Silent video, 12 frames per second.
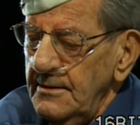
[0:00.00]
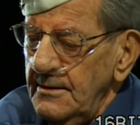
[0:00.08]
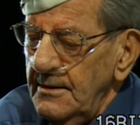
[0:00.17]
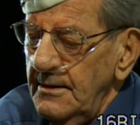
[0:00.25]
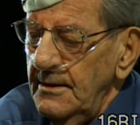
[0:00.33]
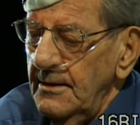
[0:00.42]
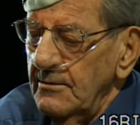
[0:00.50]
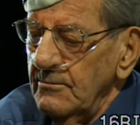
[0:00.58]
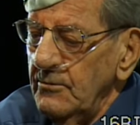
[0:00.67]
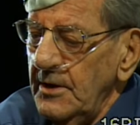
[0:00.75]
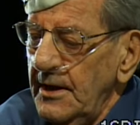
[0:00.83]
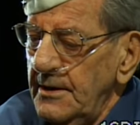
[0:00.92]
we had
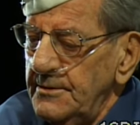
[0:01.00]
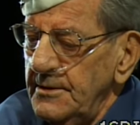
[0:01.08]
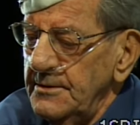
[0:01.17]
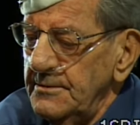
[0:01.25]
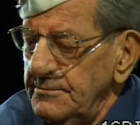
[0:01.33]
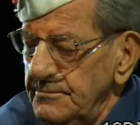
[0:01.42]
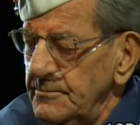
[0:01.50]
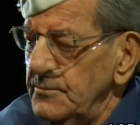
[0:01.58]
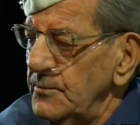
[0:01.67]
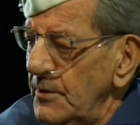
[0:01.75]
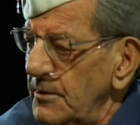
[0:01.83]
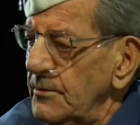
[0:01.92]

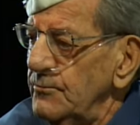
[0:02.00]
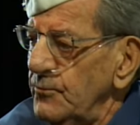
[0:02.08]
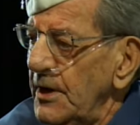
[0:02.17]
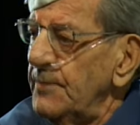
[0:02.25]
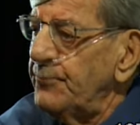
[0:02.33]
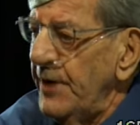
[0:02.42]
we had practice